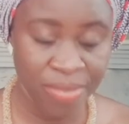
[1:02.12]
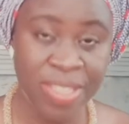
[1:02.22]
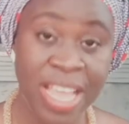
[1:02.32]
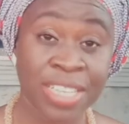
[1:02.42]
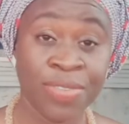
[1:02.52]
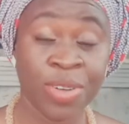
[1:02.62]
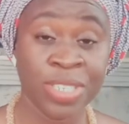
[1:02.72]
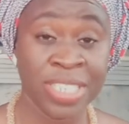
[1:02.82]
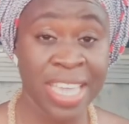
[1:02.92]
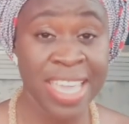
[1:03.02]
That's
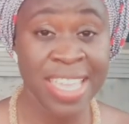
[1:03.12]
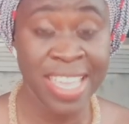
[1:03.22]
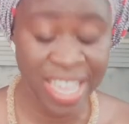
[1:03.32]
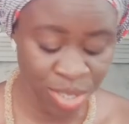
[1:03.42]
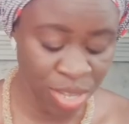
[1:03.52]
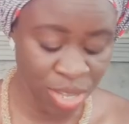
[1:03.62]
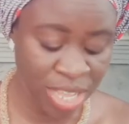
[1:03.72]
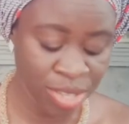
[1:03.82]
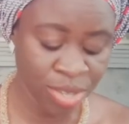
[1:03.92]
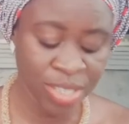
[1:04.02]
for saying yes. You
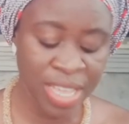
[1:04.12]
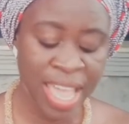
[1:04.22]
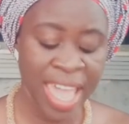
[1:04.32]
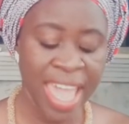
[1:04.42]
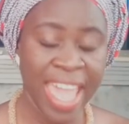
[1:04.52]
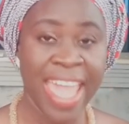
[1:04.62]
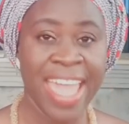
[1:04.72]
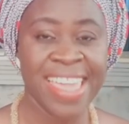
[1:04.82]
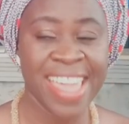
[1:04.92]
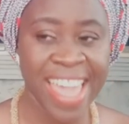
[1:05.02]
can use
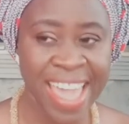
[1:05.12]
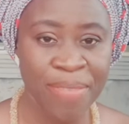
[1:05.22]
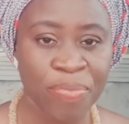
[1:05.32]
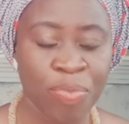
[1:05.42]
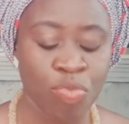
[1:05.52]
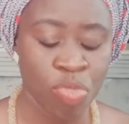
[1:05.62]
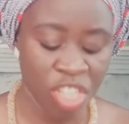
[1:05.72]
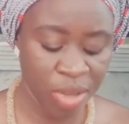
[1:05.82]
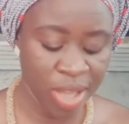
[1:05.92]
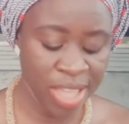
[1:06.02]
yeah,
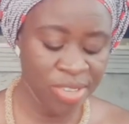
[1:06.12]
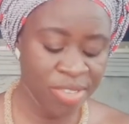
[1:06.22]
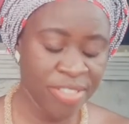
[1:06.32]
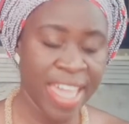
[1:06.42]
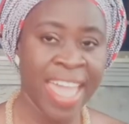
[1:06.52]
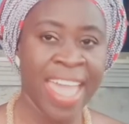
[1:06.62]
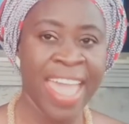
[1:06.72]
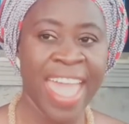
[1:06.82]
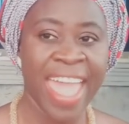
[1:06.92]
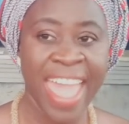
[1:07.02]
you can use
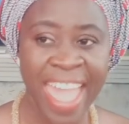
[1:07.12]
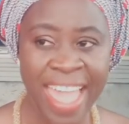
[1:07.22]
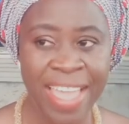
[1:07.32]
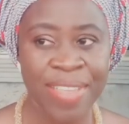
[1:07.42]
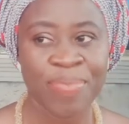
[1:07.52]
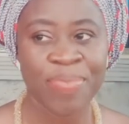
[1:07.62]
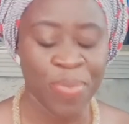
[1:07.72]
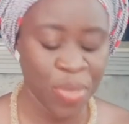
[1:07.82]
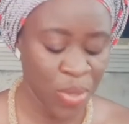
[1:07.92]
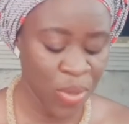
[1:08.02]

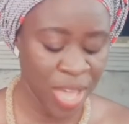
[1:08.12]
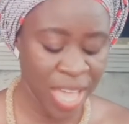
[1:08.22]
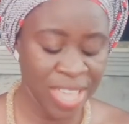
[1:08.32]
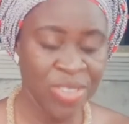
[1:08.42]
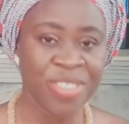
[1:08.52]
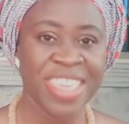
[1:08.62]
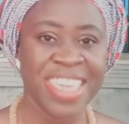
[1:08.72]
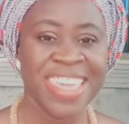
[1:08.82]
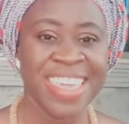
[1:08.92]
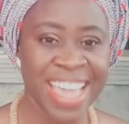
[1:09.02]
you can use
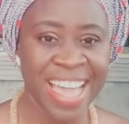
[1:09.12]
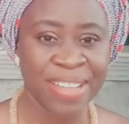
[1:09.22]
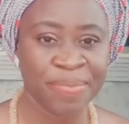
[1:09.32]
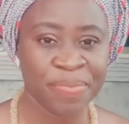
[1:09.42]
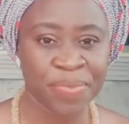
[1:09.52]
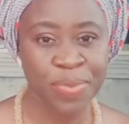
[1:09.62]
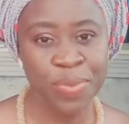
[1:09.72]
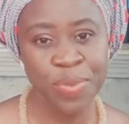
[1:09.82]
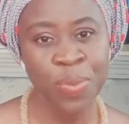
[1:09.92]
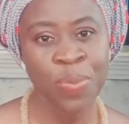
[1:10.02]
iya.
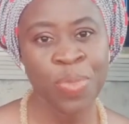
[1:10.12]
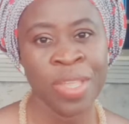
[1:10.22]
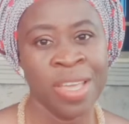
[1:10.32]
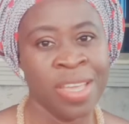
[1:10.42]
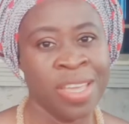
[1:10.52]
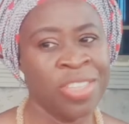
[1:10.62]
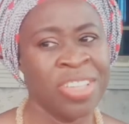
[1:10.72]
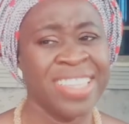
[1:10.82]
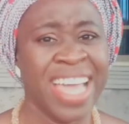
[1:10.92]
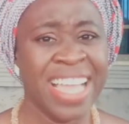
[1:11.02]
In
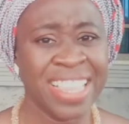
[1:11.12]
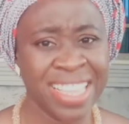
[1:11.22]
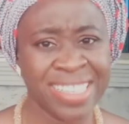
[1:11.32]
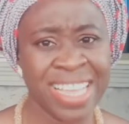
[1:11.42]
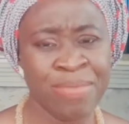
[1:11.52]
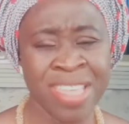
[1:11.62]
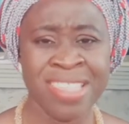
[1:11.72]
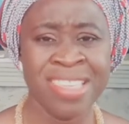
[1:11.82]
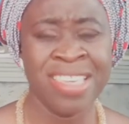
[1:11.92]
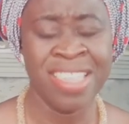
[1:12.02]
other dialects, there are
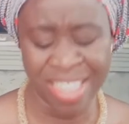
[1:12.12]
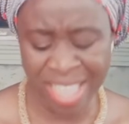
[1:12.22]
many.